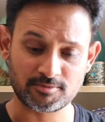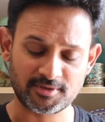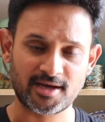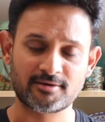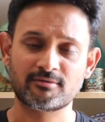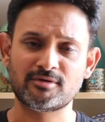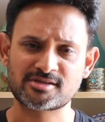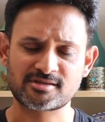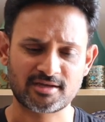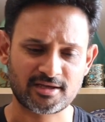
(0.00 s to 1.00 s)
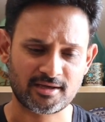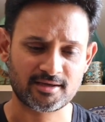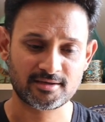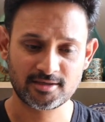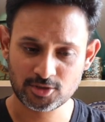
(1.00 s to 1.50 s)
pediatric resus
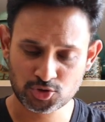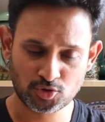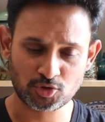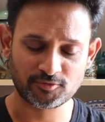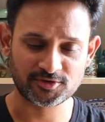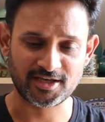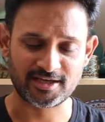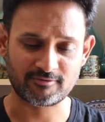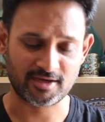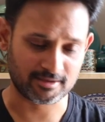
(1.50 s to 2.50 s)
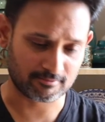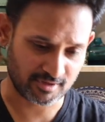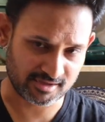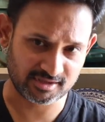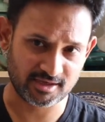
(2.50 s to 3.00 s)
area, took over the airway and
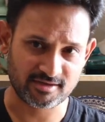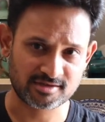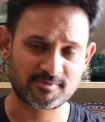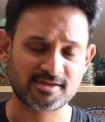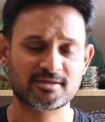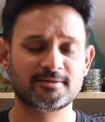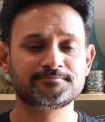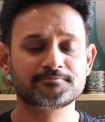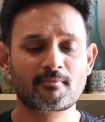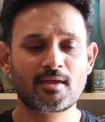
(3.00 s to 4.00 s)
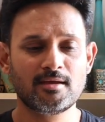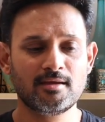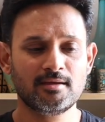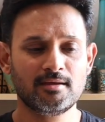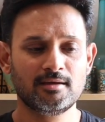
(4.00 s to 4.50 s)
pressed the arrest buzzer.
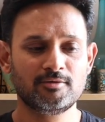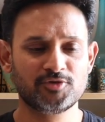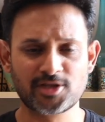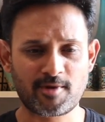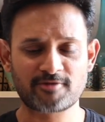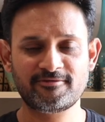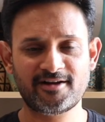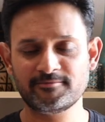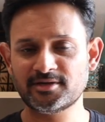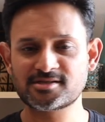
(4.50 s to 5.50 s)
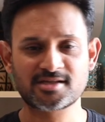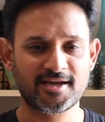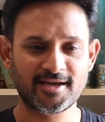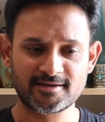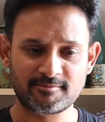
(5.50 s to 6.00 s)
Within about 5 minutes, I
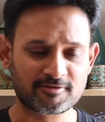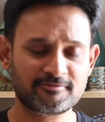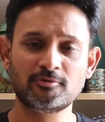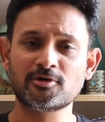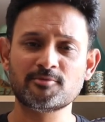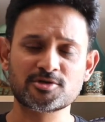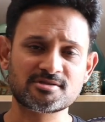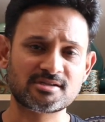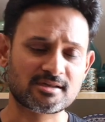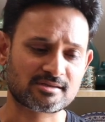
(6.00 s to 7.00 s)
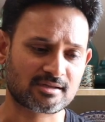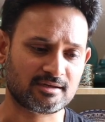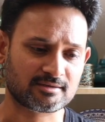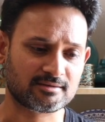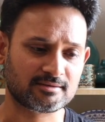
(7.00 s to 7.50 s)
had about 4 emergency
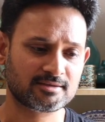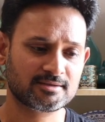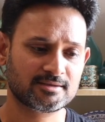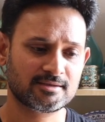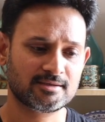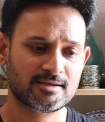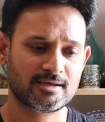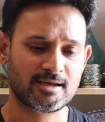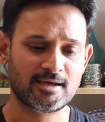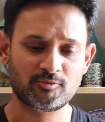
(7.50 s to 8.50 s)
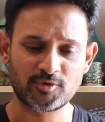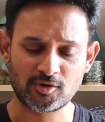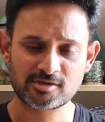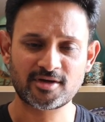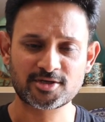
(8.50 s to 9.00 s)
consultants. We
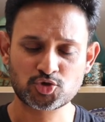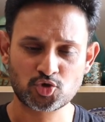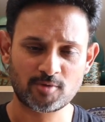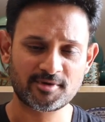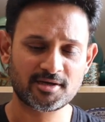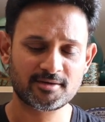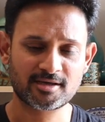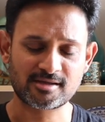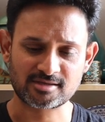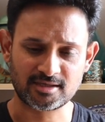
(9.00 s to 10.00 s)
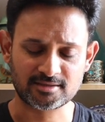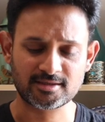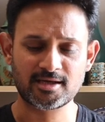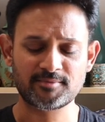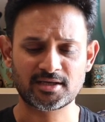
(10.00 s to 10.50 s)
also had trauma
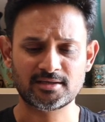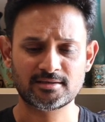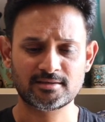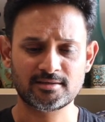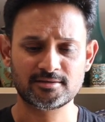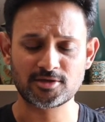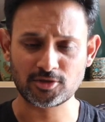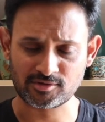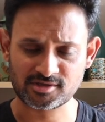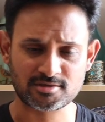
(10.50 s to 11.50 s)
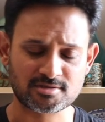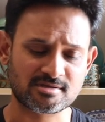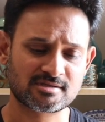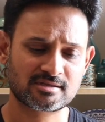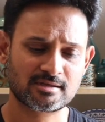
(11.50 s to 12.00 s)
consultant coming in, the
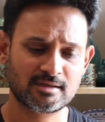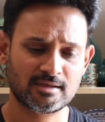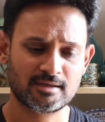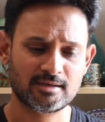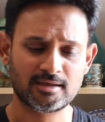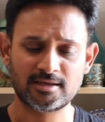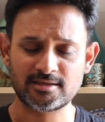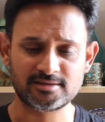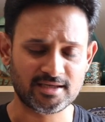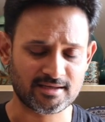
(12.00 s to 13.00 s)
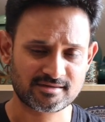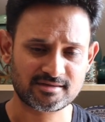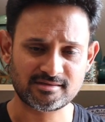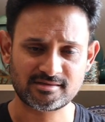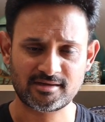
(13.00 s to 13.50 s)
neurosurgeons, the
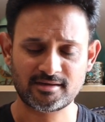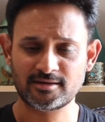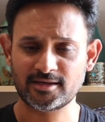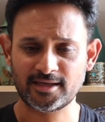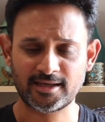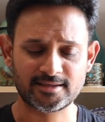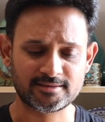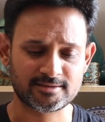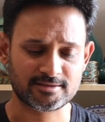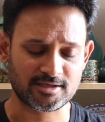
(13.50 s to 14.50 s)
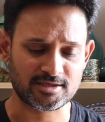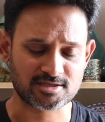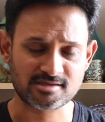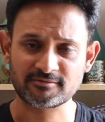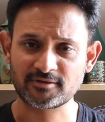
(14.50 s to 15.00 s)
anesthesia and the
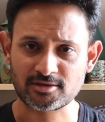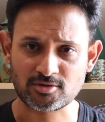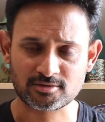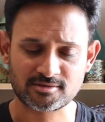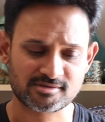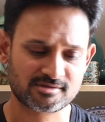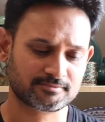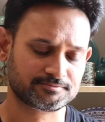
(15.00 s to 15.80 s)
intensive care doctors.